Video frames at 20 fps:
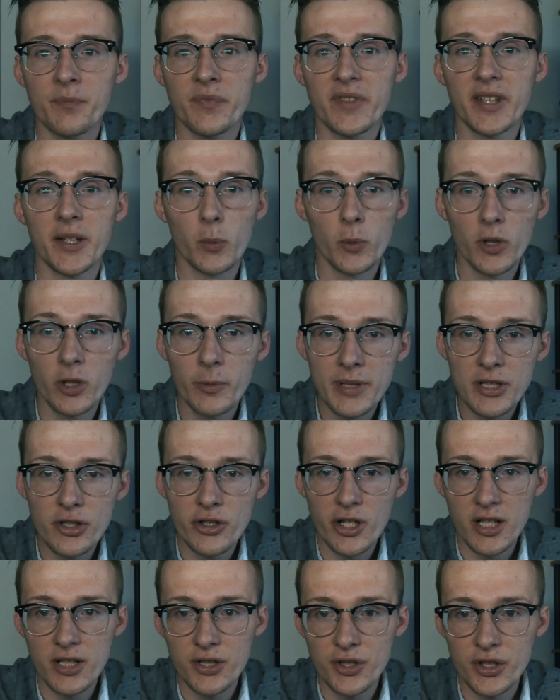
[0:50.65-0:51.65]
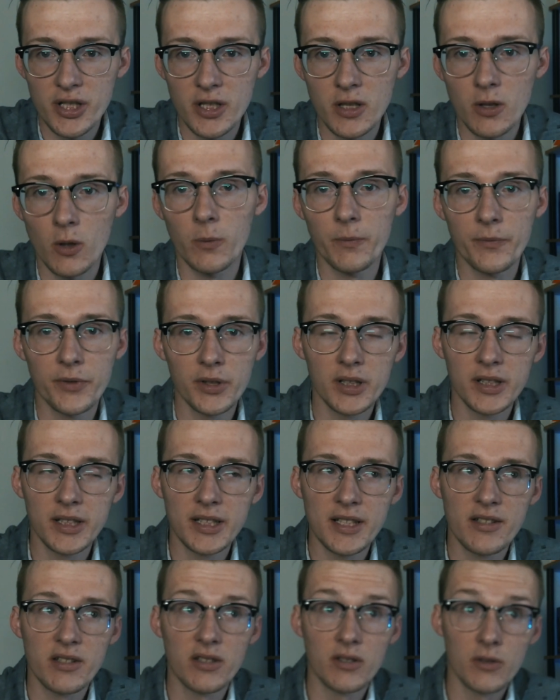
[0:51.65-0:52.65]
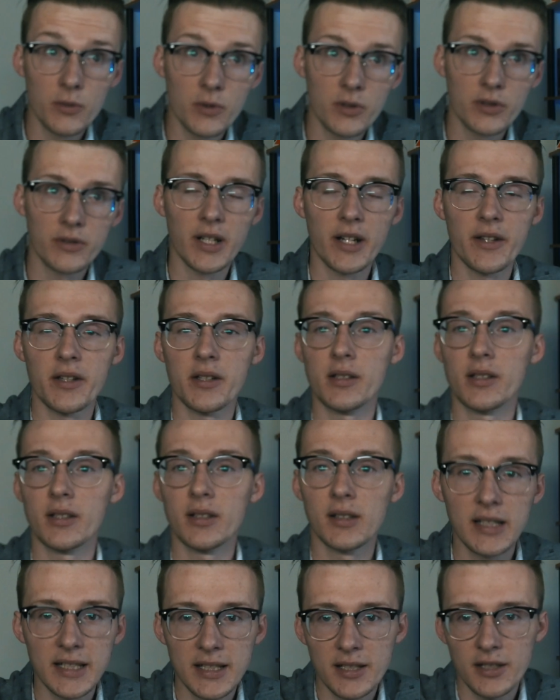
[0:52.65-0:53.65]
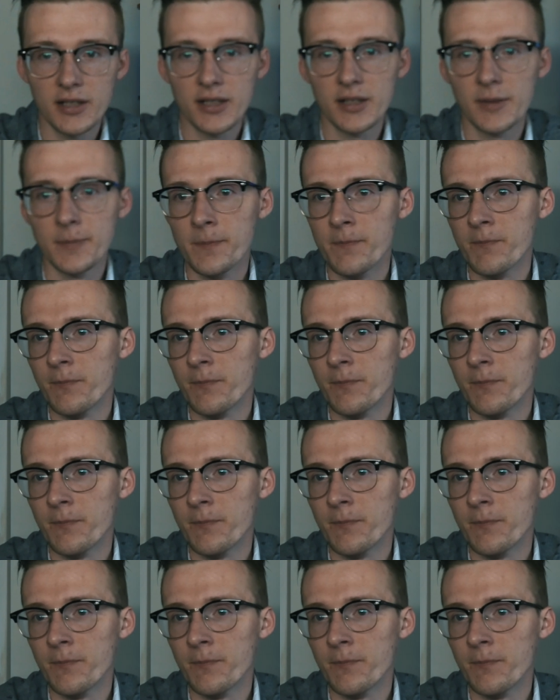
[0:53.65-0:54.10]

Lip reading: It will be changing, hopefully sooner rather than later.